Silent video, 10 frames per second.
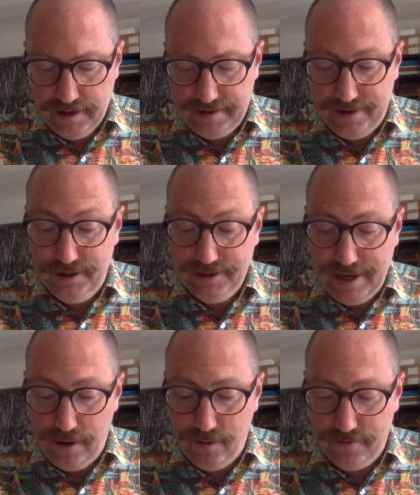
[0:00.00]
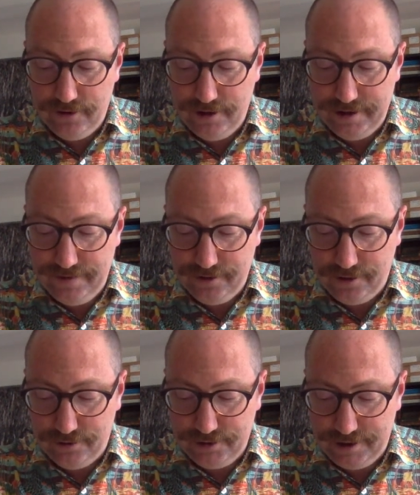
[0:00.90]
There is, however, a
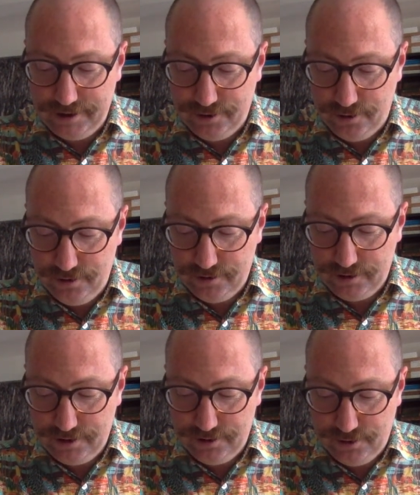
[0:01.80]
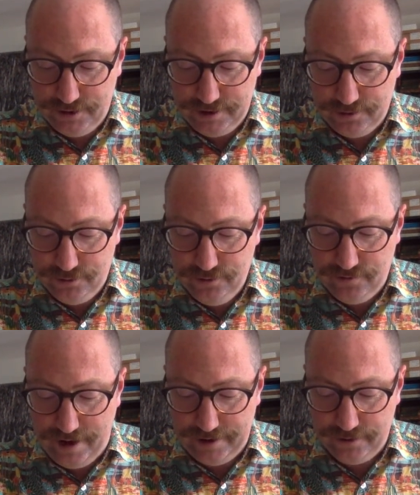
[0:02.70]
difficulty concerning the truth
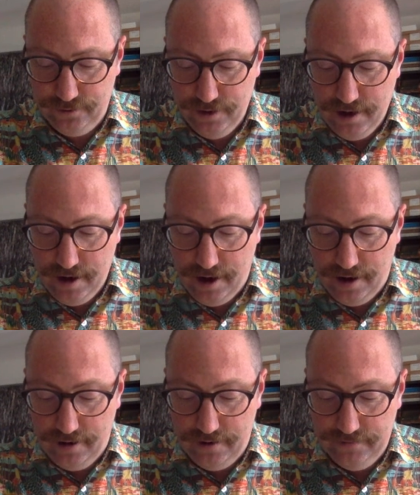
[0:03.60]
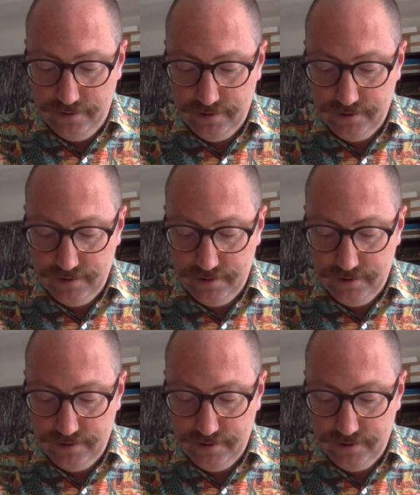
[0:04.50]
value of